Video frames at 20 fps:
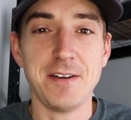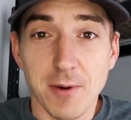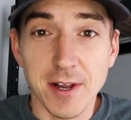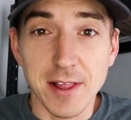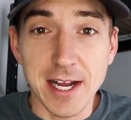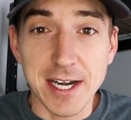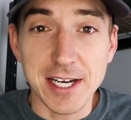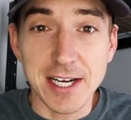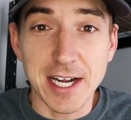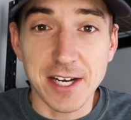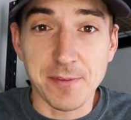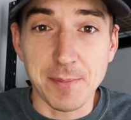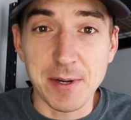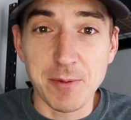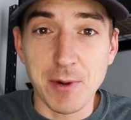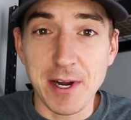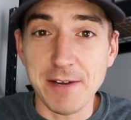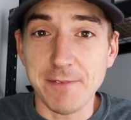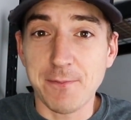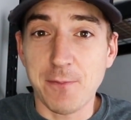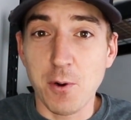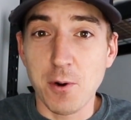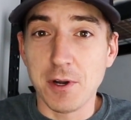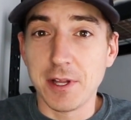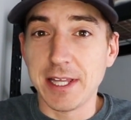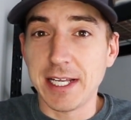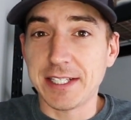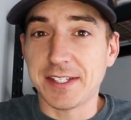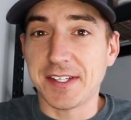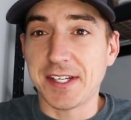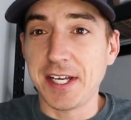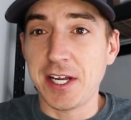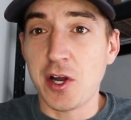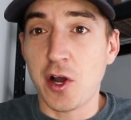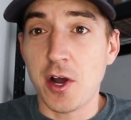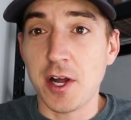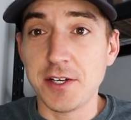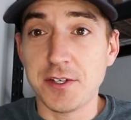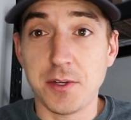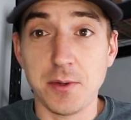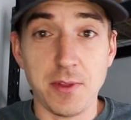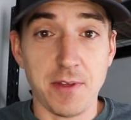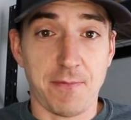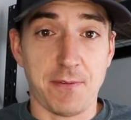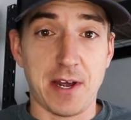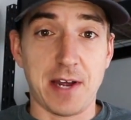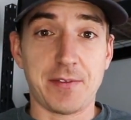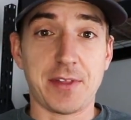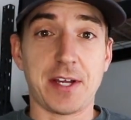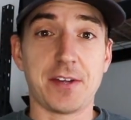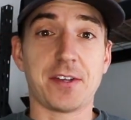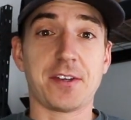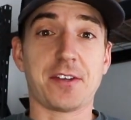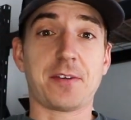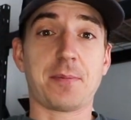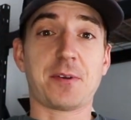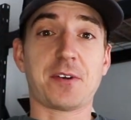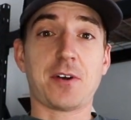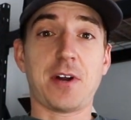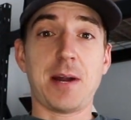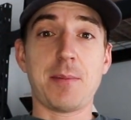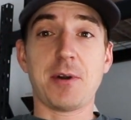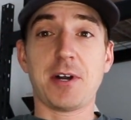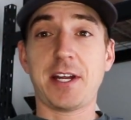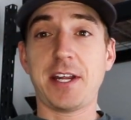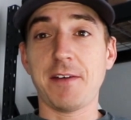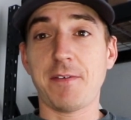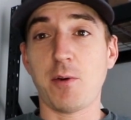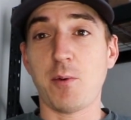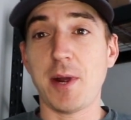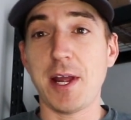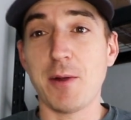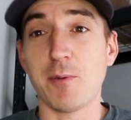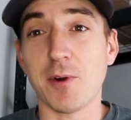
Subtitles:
What a lot of you guys been waiting for. Let's get on to the 5,000 subscriber giveaway.